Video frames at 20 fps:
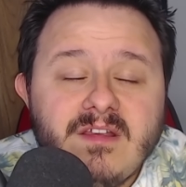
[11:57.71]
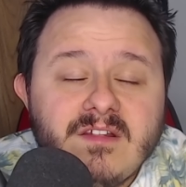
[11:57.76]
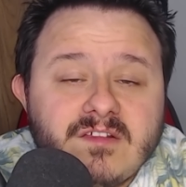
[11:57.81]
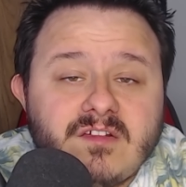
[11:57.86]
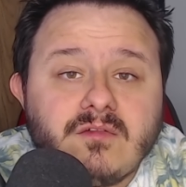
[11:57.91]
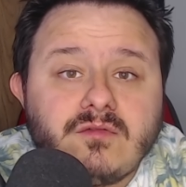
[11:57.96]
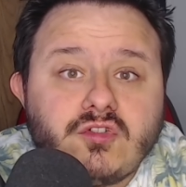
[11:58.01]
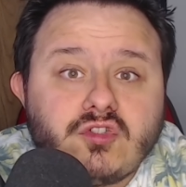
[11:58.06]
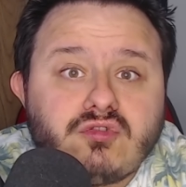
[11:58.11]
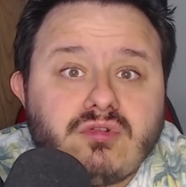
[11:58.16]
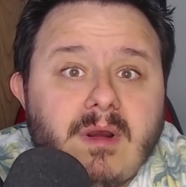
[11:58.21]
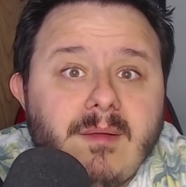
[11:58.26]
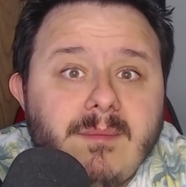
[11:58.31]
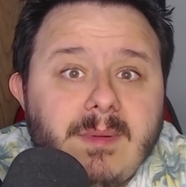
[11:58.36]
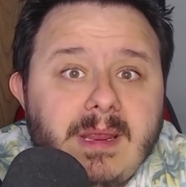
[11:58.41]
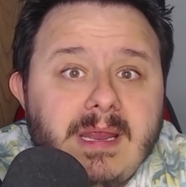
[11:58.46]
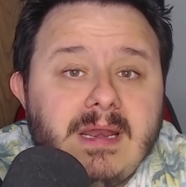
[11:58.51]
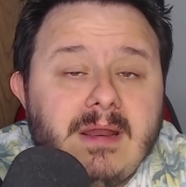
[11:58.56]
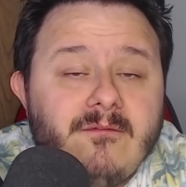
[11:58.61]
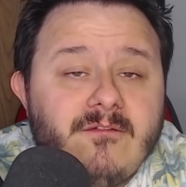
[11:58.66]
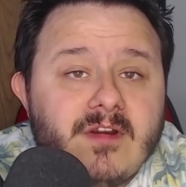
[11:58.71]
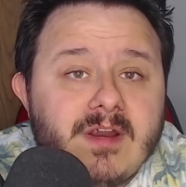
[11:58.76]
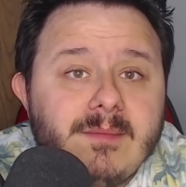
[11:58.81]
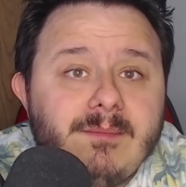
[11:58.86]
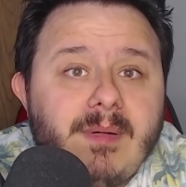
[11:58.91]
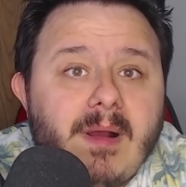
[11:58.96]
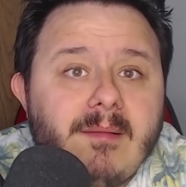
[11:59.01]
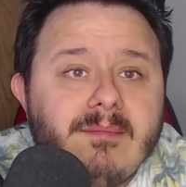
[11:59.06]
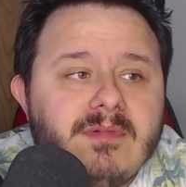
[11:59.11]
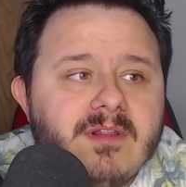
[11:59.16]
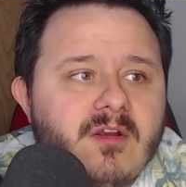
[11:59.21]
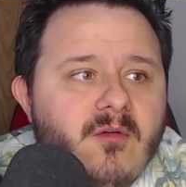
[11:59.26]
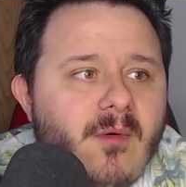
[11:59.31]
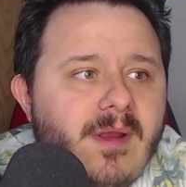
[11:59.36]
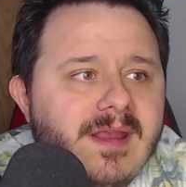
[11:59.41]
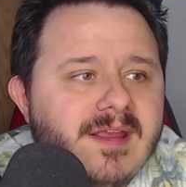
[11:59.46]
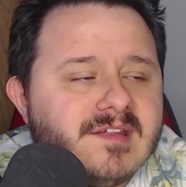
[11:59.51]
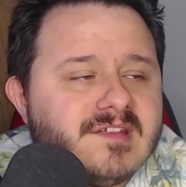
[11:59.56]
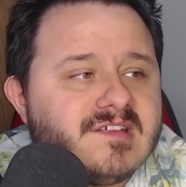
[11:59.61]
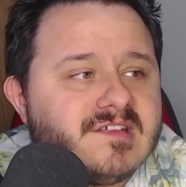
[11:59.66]
So Trump, in a very public
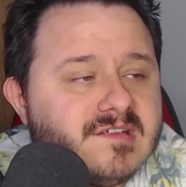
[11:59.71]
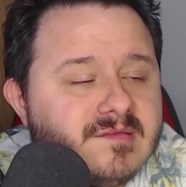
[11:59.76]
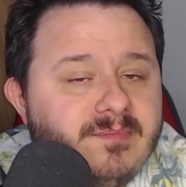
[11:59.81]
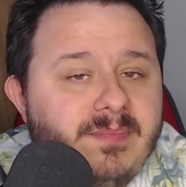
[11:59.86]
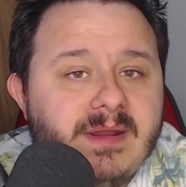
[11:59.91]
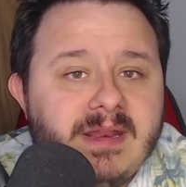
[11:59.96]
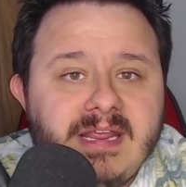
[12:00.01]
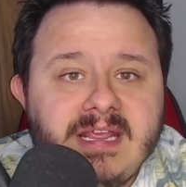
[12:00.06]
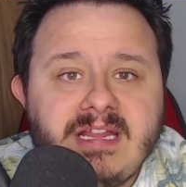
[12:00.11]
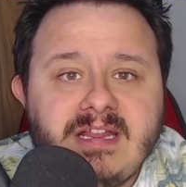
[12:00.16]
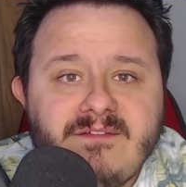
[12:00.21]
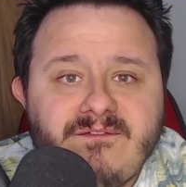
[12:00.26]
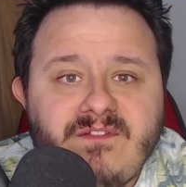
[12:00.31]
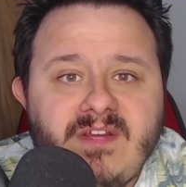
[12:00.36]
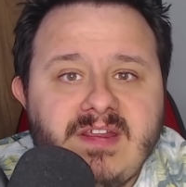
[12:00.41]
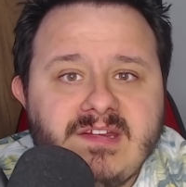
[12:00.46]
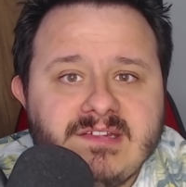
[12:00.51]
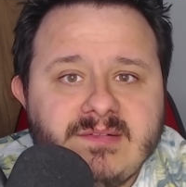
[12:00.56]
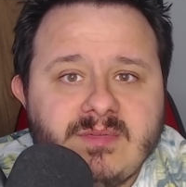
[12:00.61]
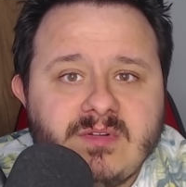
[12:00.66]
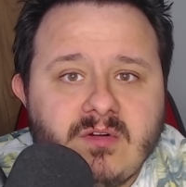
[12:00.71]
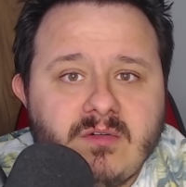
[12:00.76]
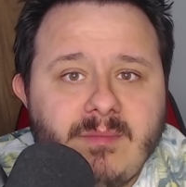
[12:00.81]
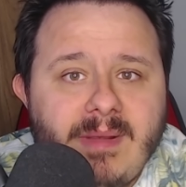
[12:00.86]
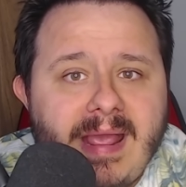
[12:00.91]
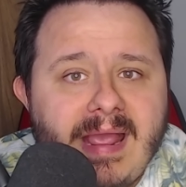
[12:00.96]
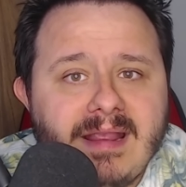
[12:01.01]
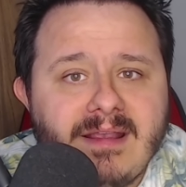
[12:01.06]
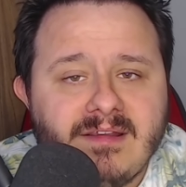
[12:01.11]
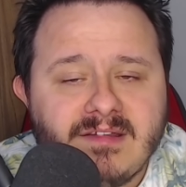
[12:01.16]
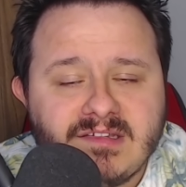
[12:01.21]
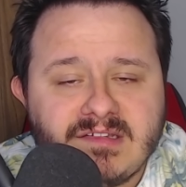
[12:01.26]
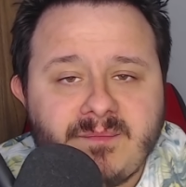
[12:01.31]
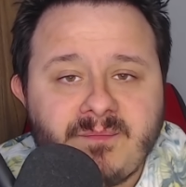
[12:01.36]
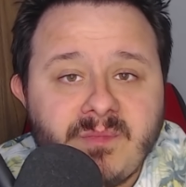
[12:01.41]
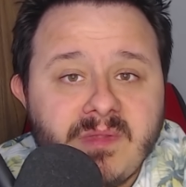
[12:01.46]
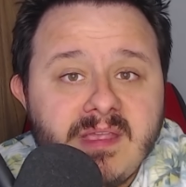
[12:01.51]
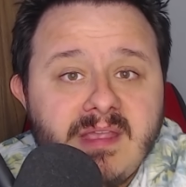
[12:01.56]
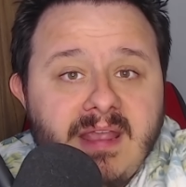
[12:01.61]
way, is spitting in the face of his own MAGAs.